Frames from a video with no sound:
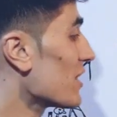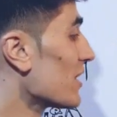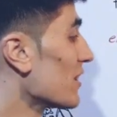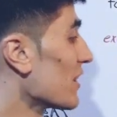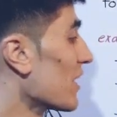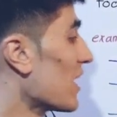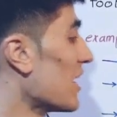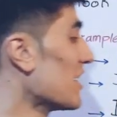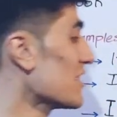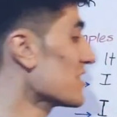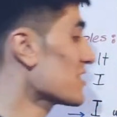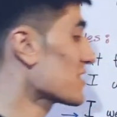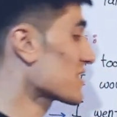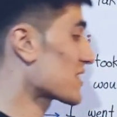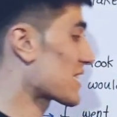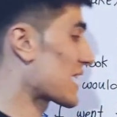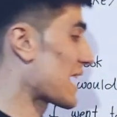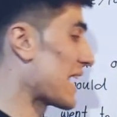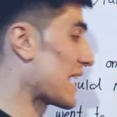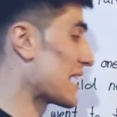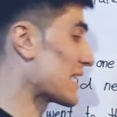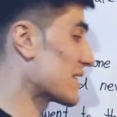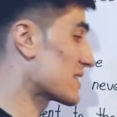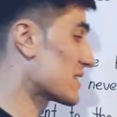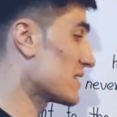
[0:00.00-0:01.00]
the last
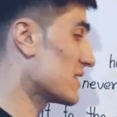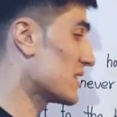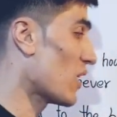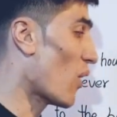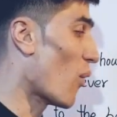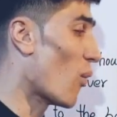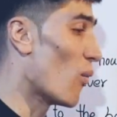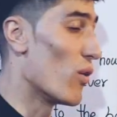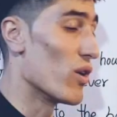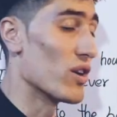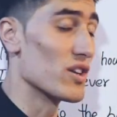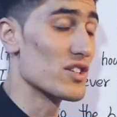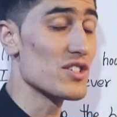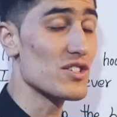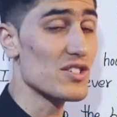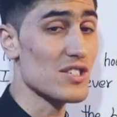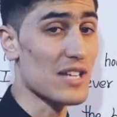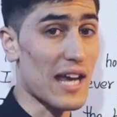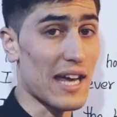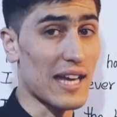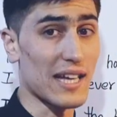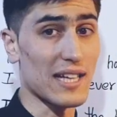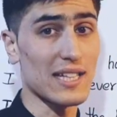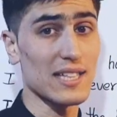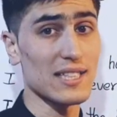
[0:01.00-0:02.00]
cake was
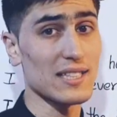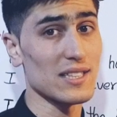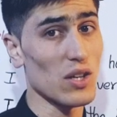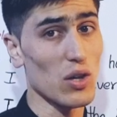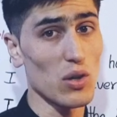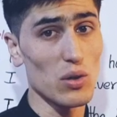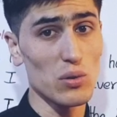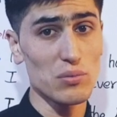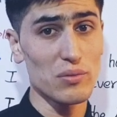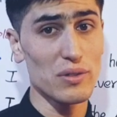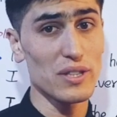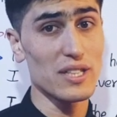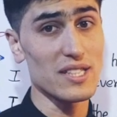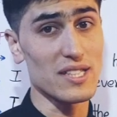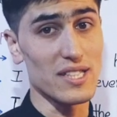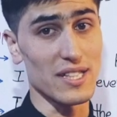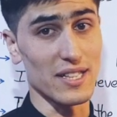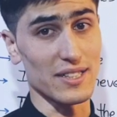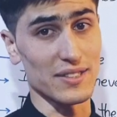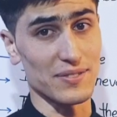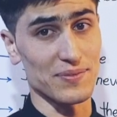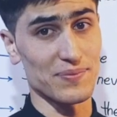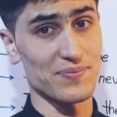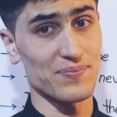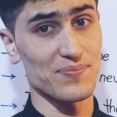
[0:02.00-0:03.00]
taken
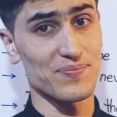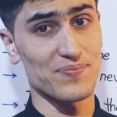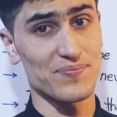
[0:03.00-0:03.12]
already.